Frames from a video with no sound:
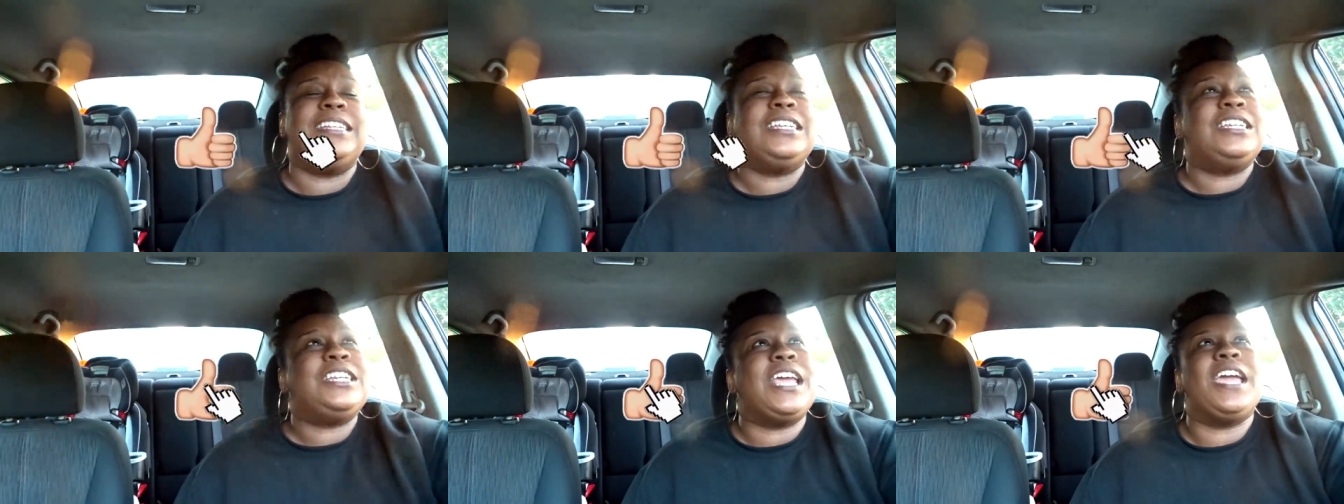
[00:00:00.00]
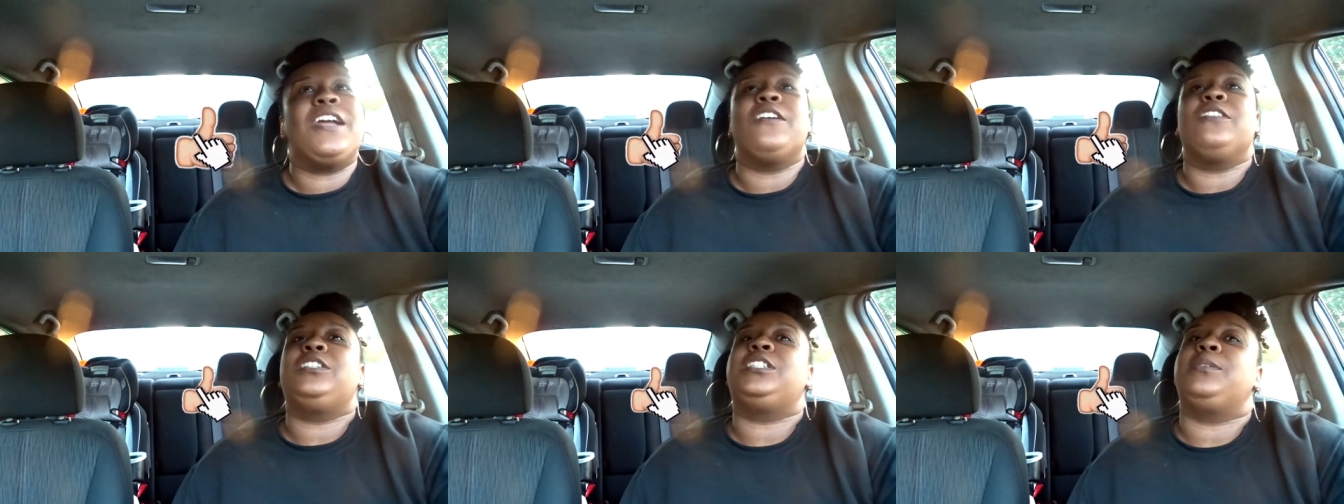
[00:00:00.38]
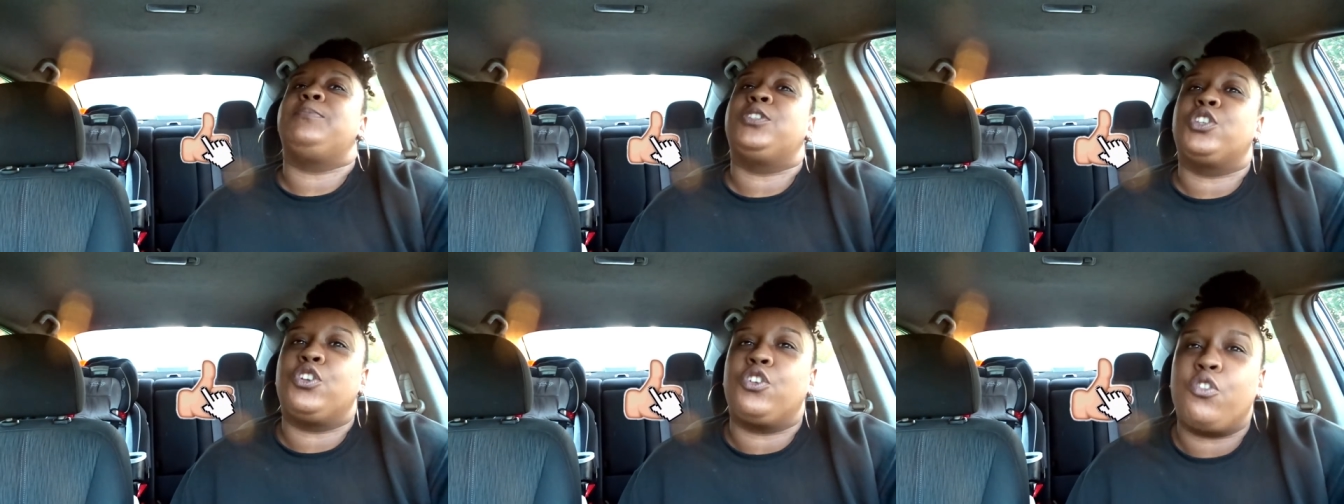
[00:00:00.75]
share,
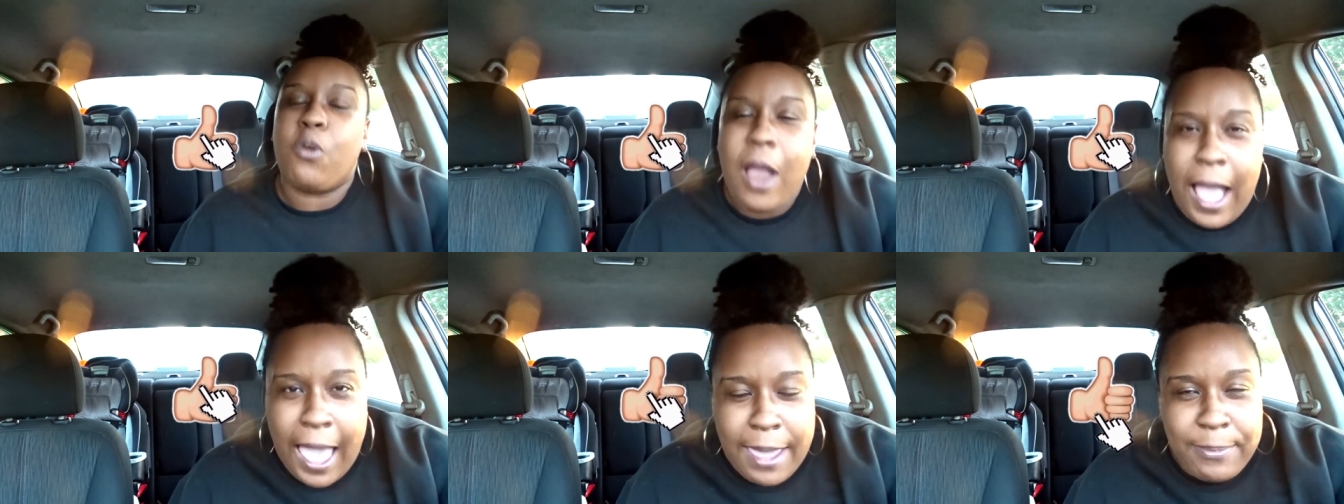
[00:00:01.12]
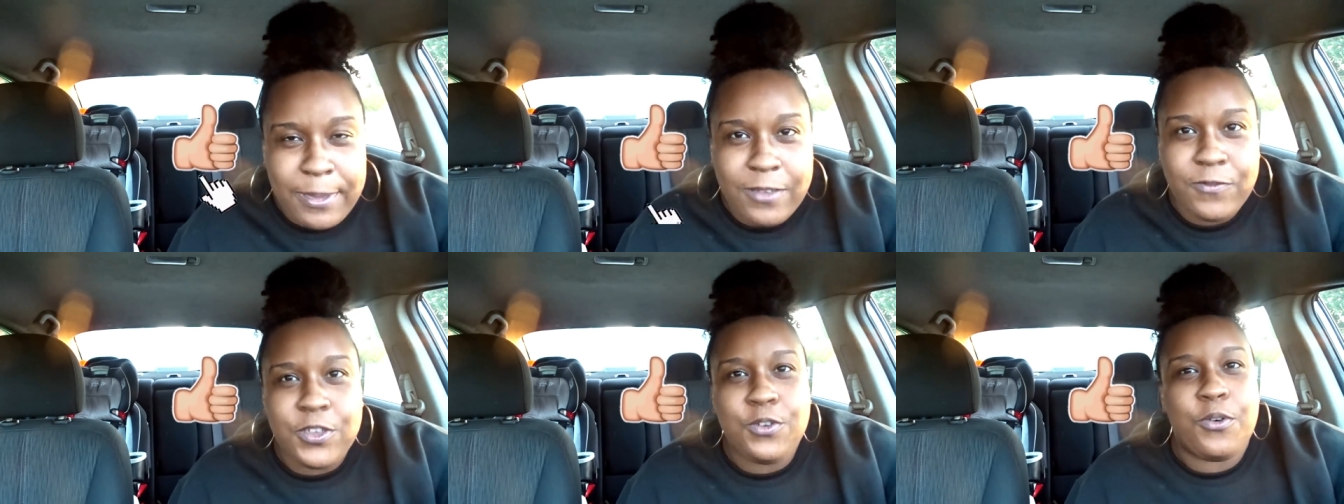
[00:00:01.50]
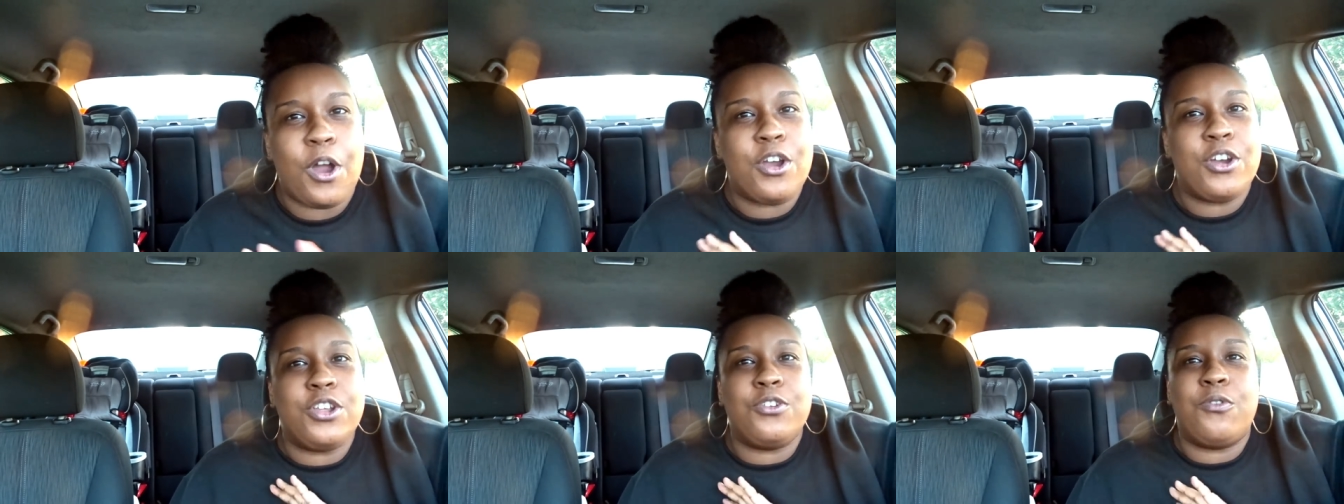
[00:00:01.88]
subscribe if you
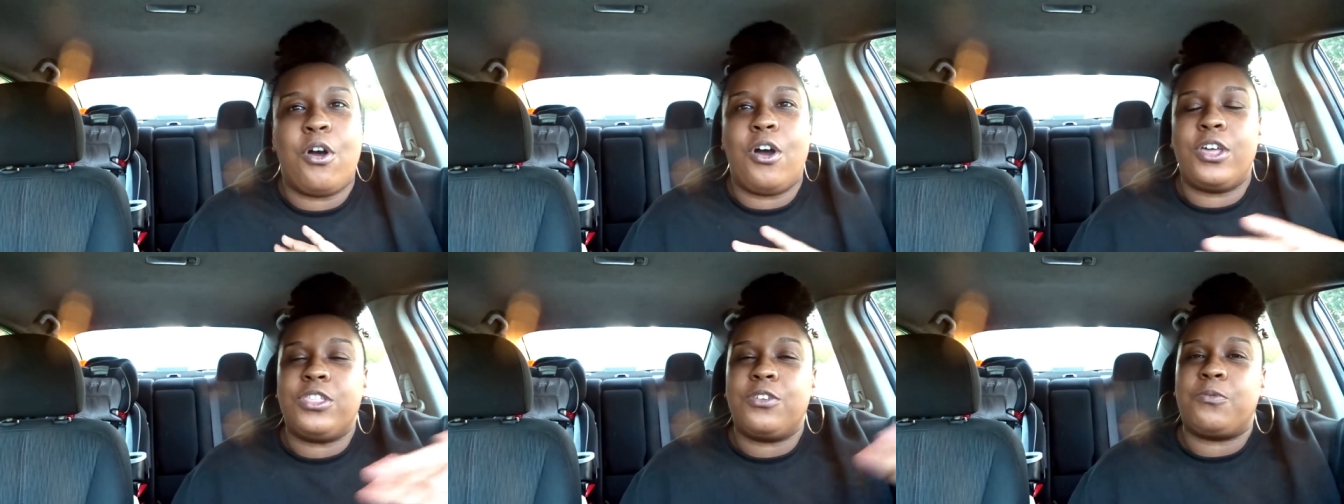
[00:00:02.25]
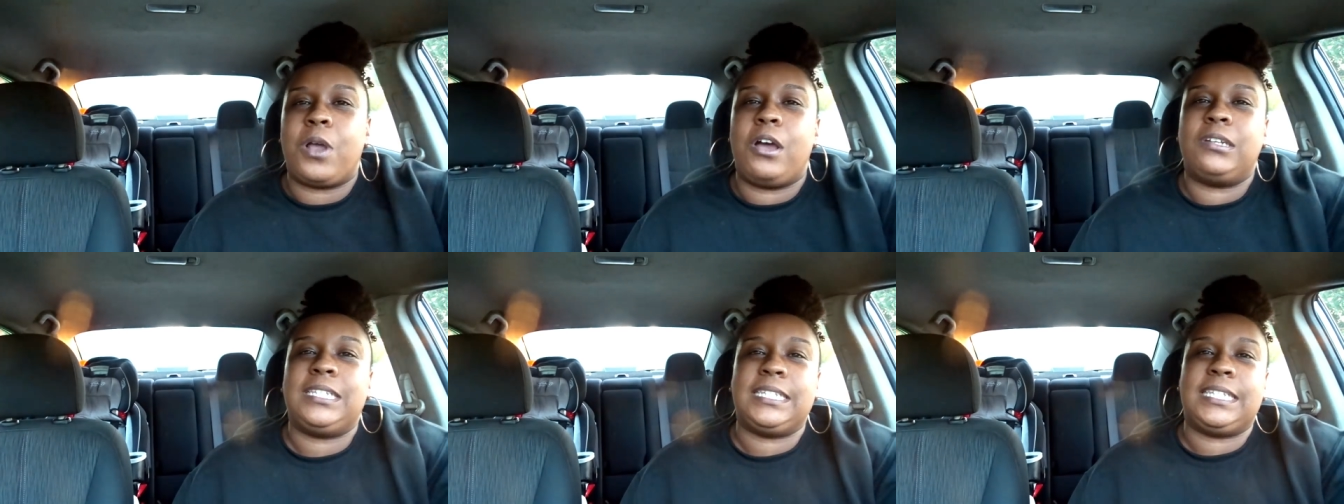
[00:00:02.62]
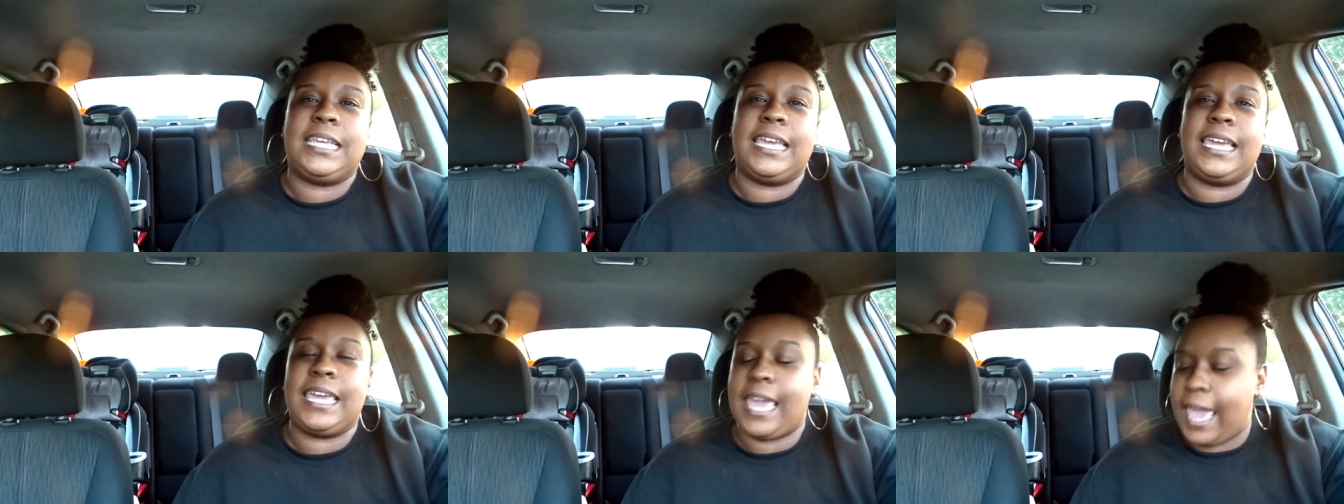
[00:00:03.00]
are new on the road to
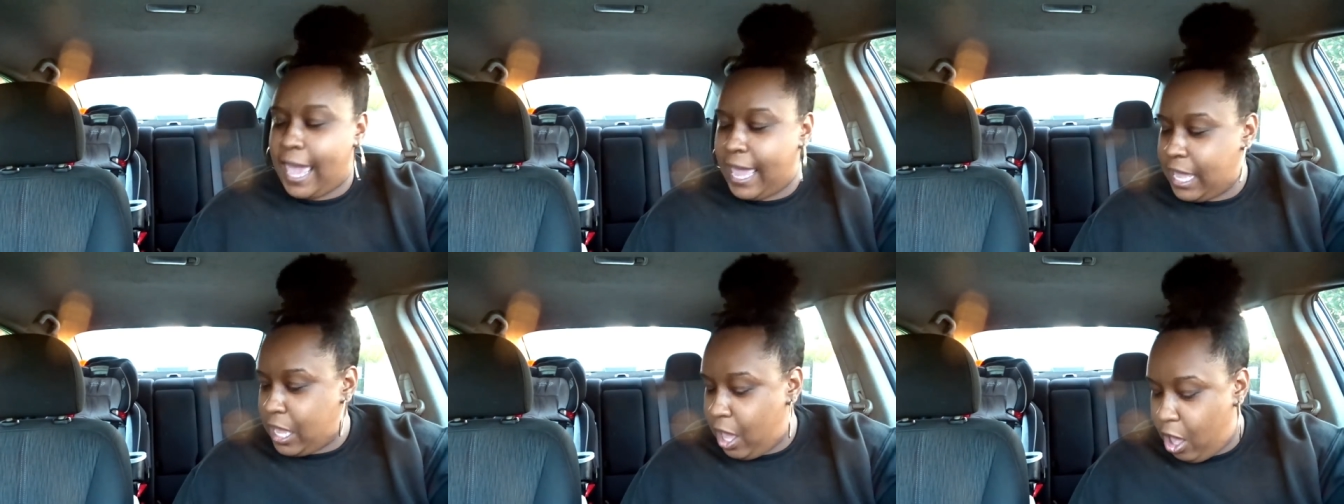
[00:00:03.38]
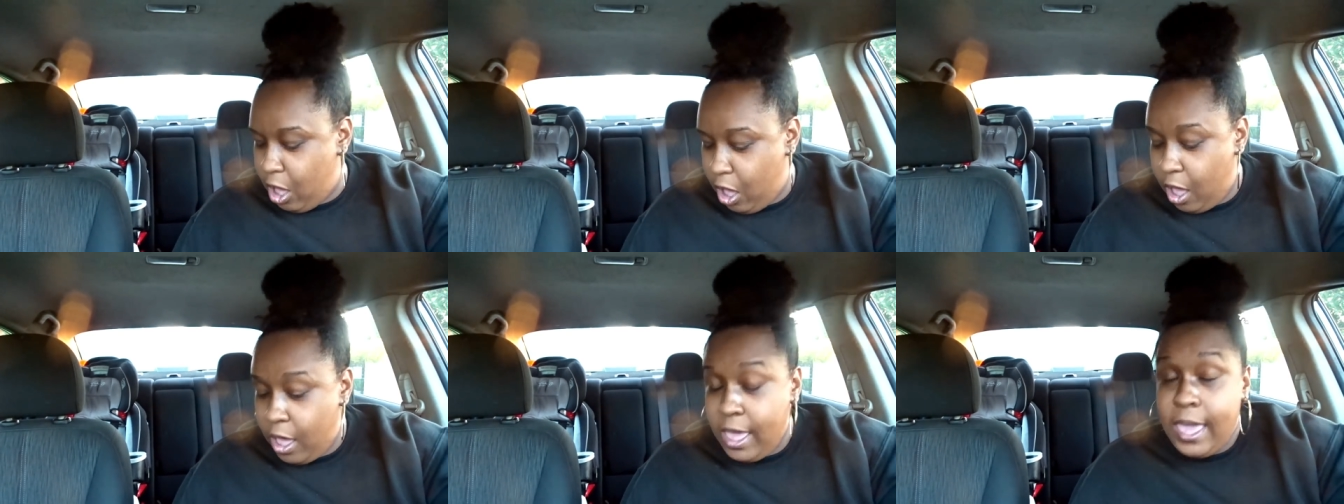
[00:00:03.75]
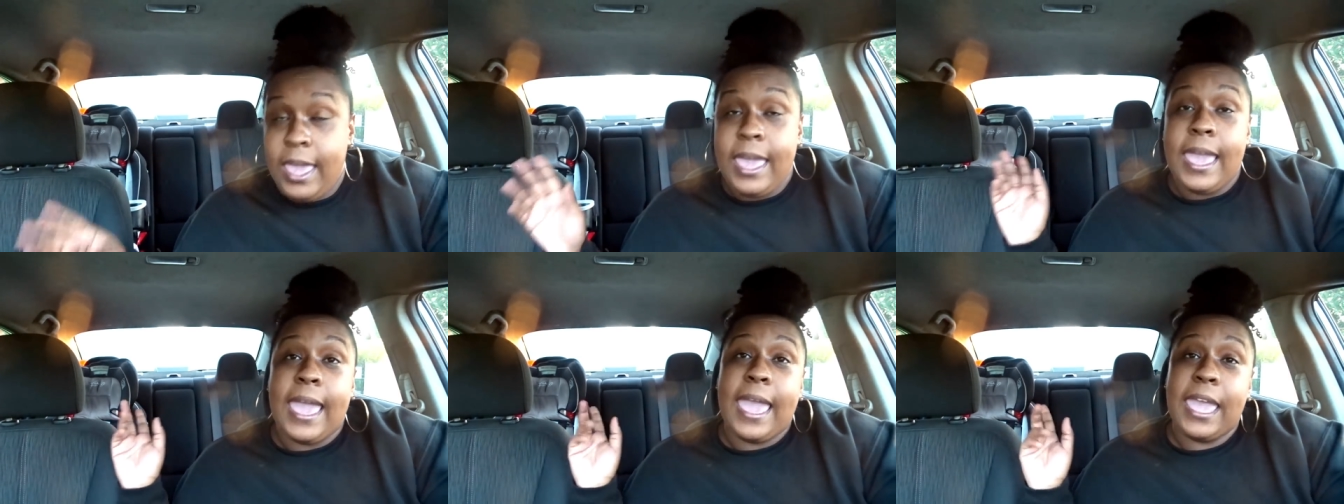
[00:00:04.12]
10K, y'all.
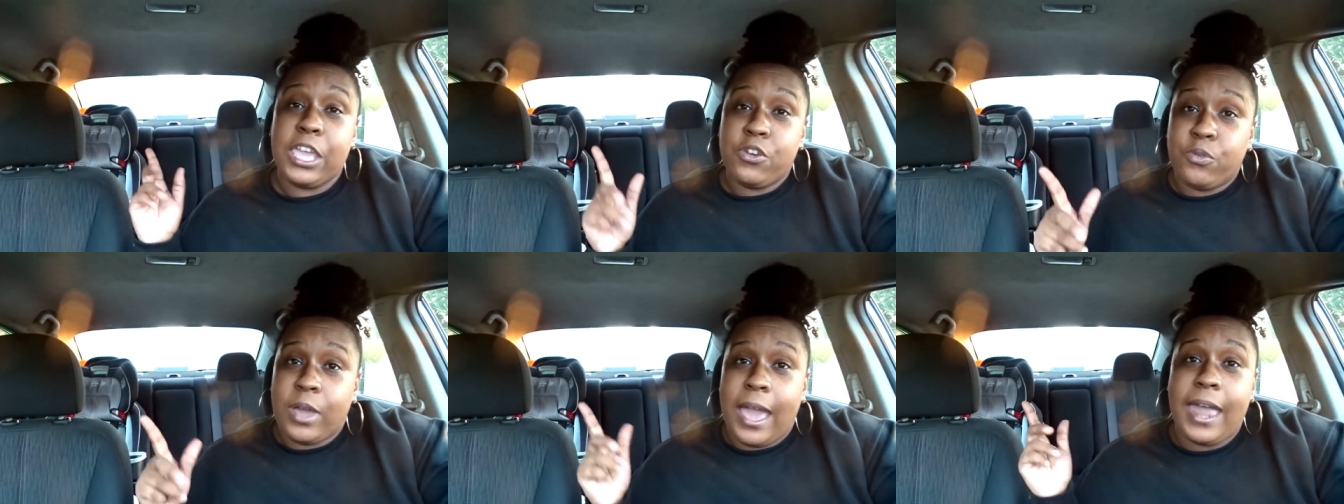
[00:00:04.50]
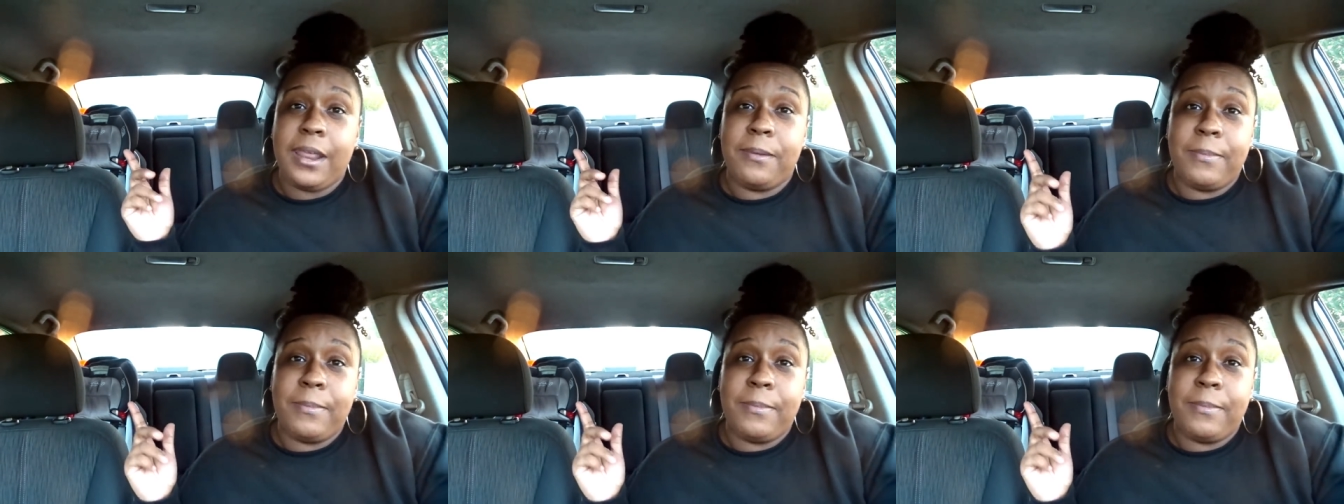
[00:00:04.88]
And you gotta